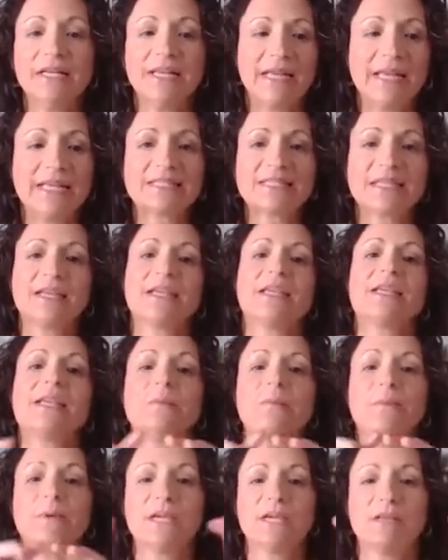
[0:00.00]
Instead of
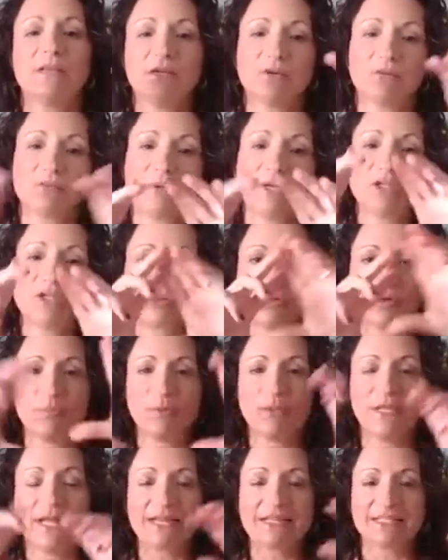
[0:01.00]
keeping it in the original
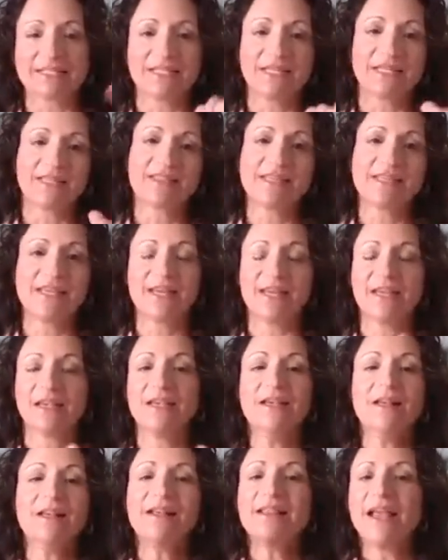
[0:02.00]
plastic
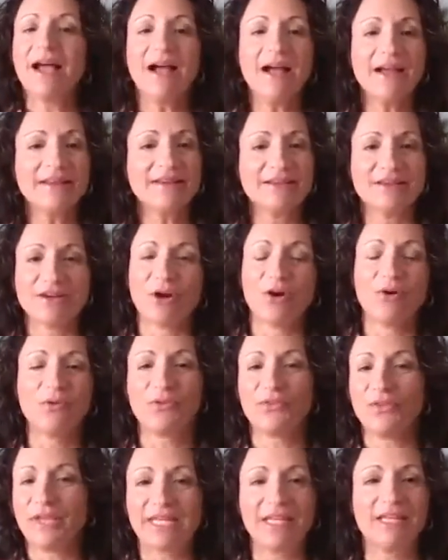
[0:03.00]
thing, I know,
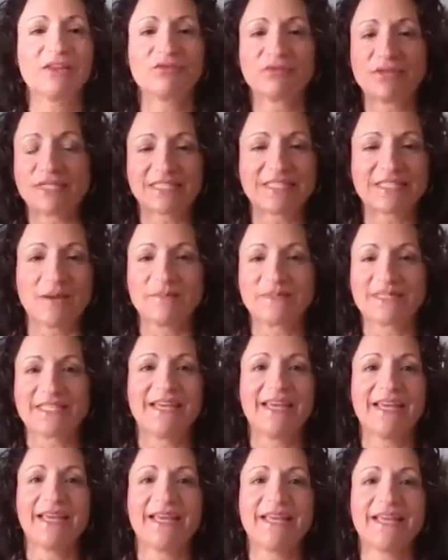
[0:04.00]
thinking 3 steps
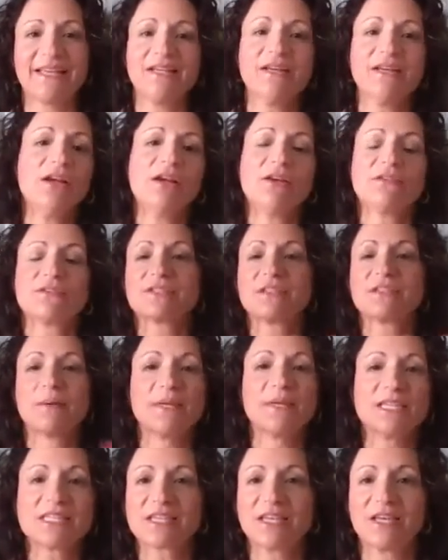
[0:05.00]
ahead,
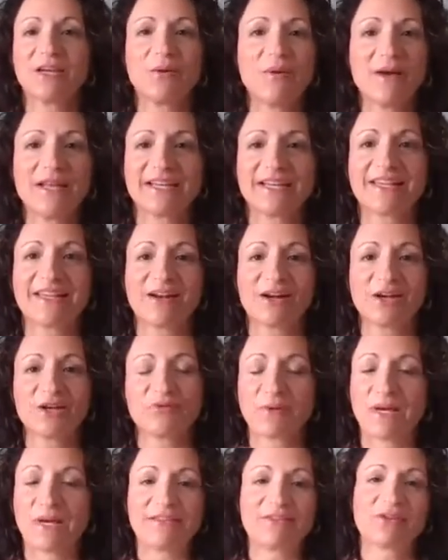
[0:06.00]
somebody's going to want a
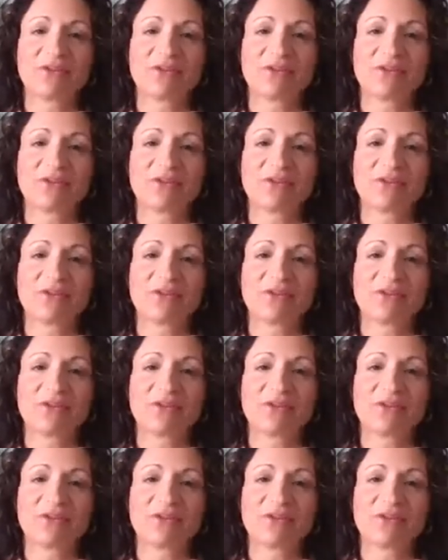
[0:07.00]
carrot, right?